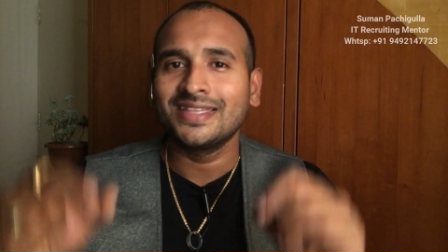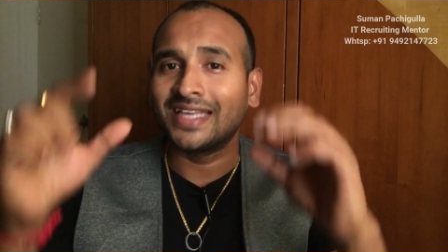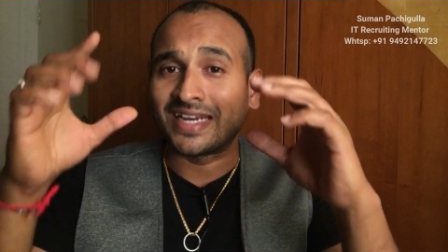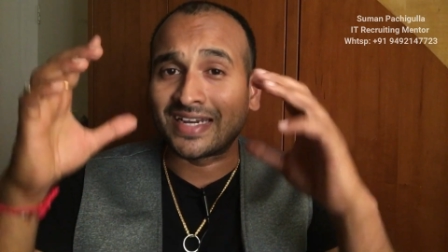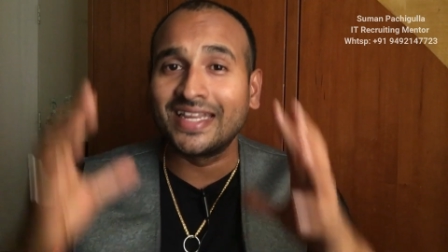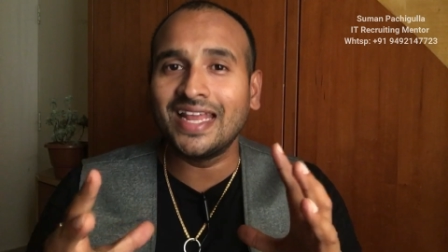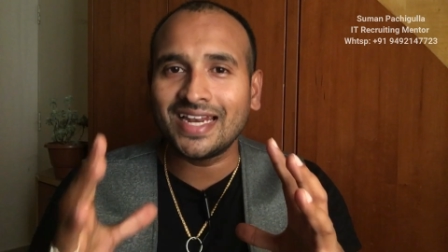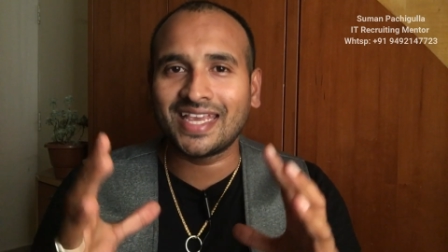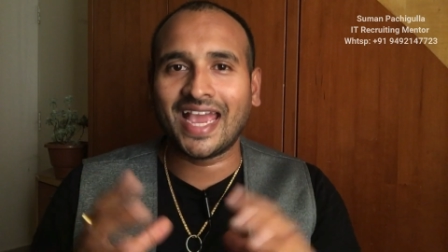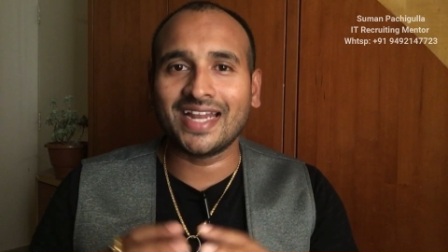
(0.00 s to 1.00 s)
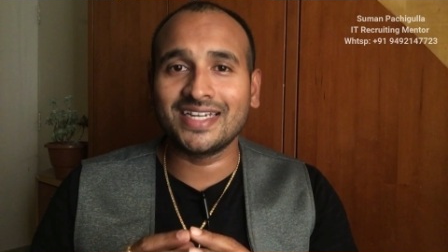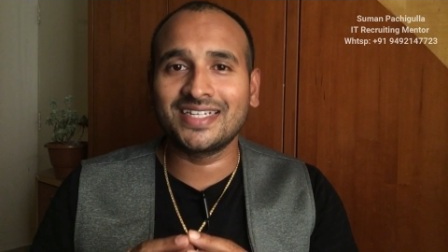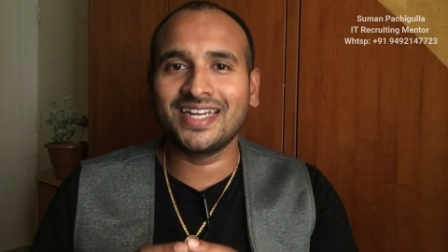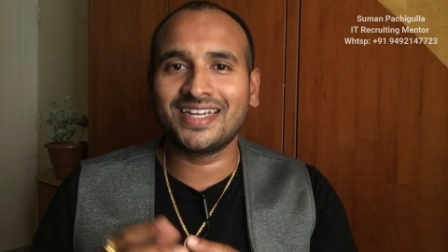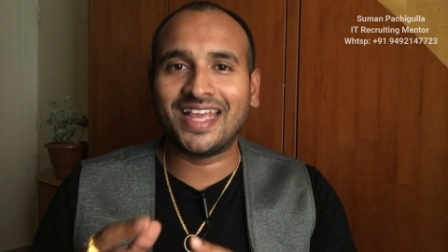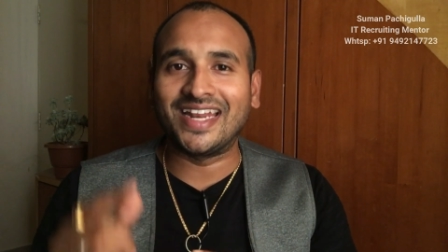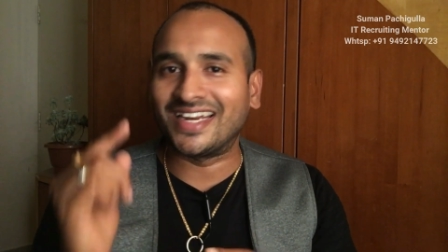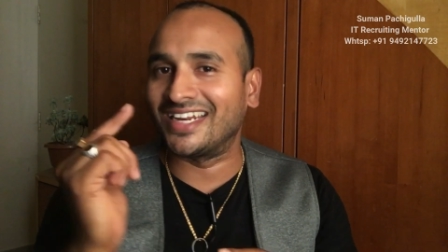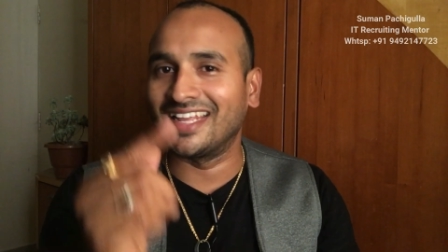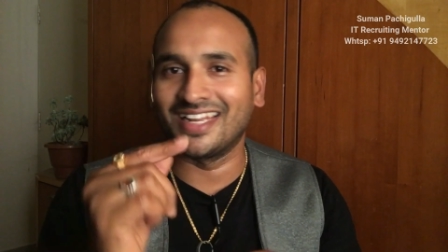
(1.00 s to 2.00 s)
the real candidate
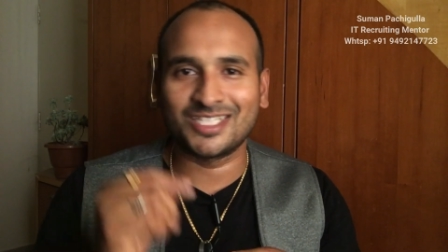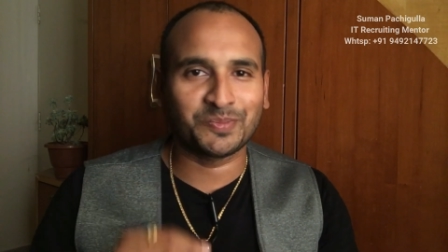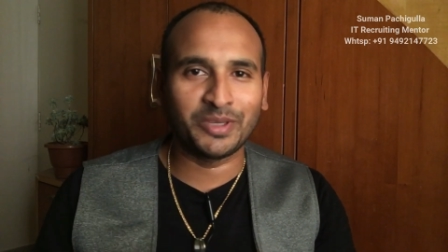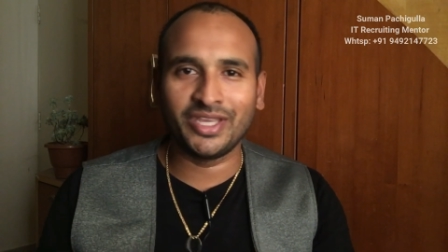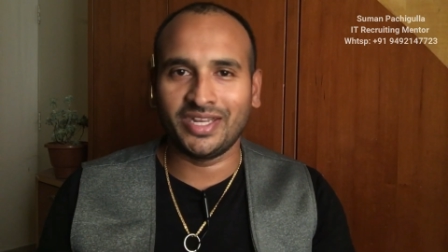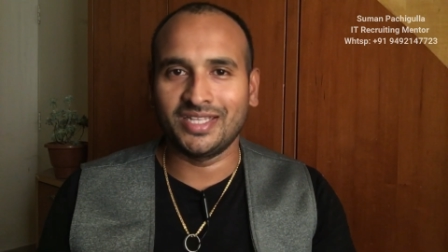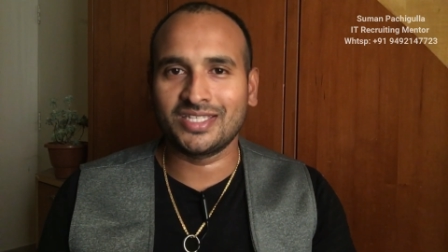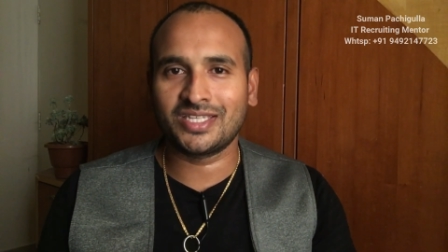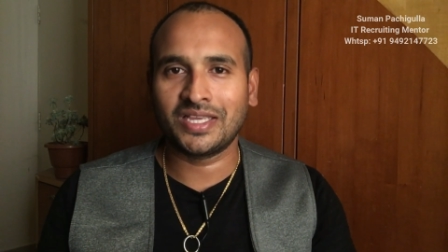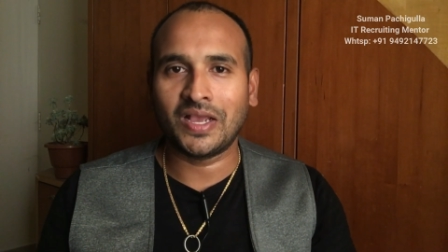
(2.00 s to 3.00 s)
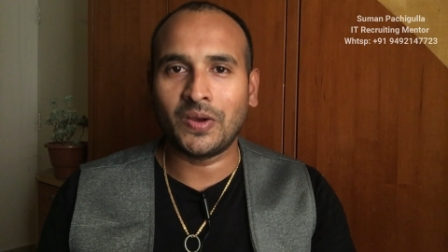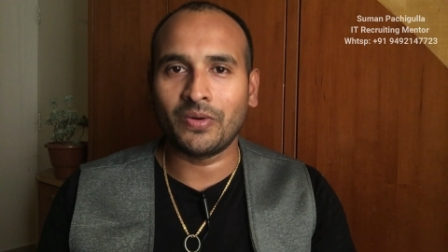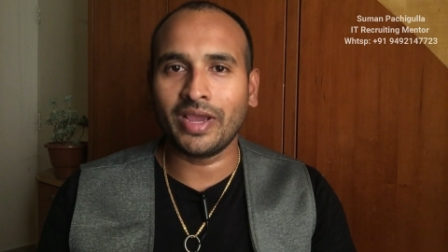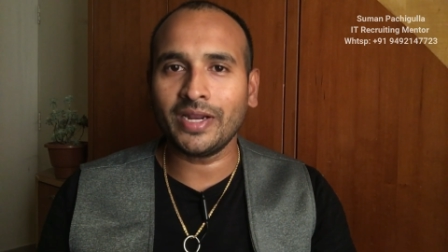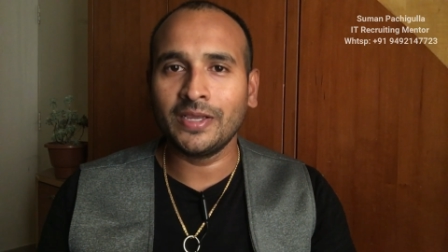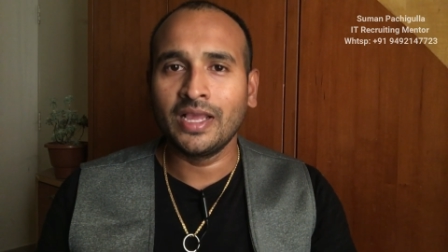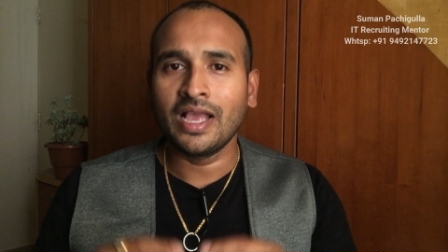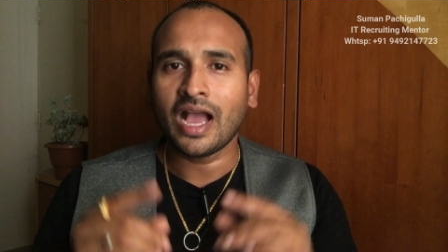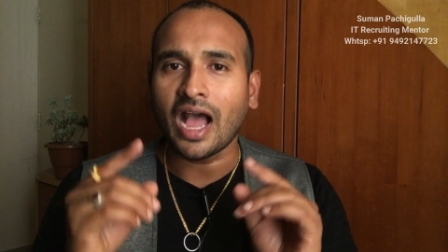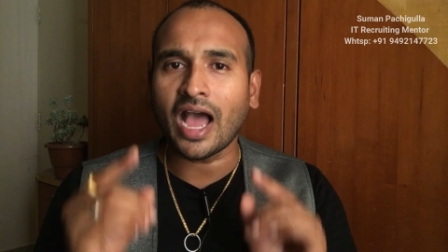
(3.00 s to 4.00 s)
and real experience. All right?
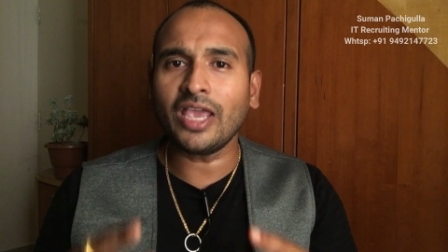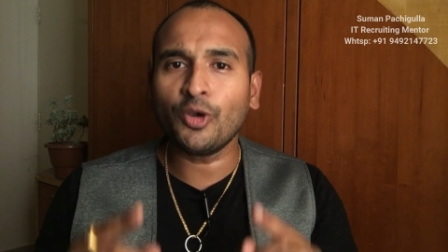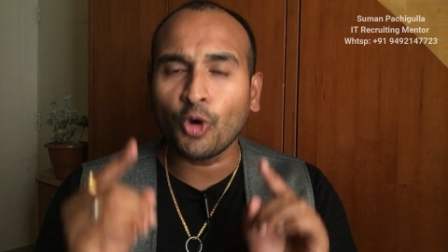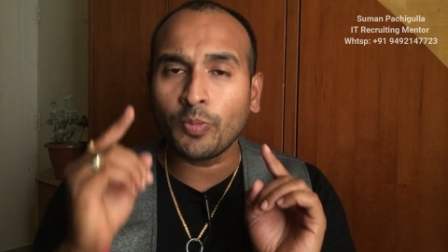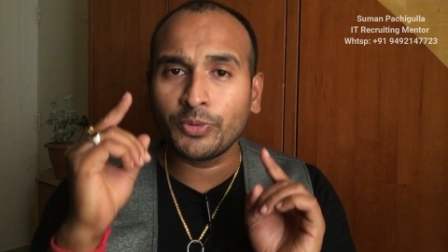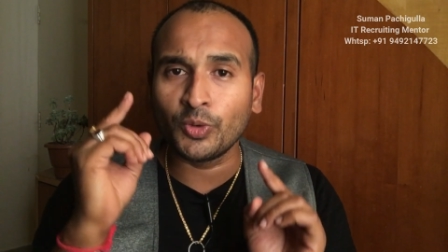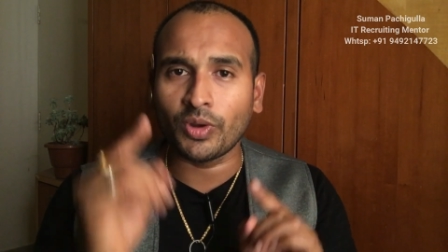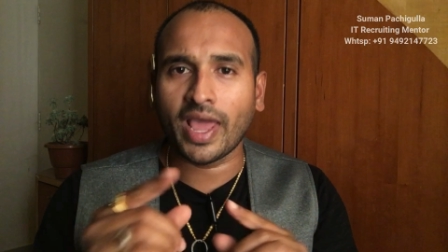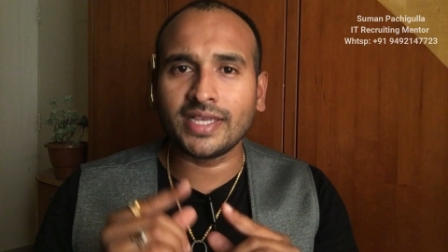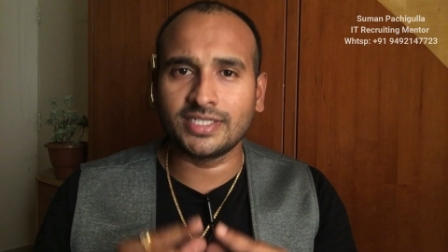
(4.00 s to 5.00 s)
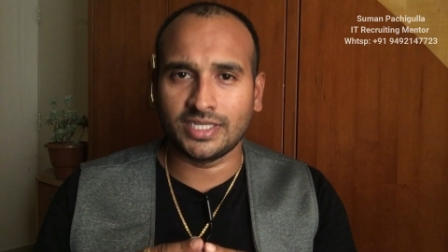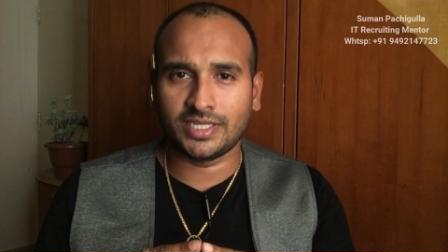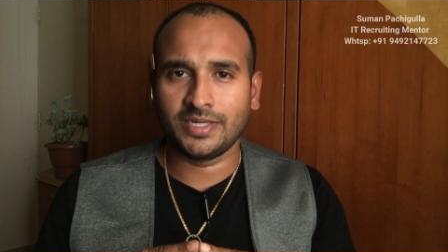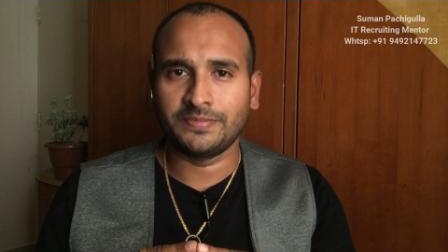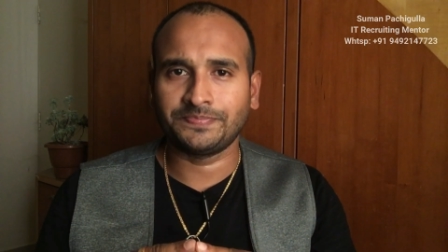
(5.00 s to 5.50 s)
I hope you liked it.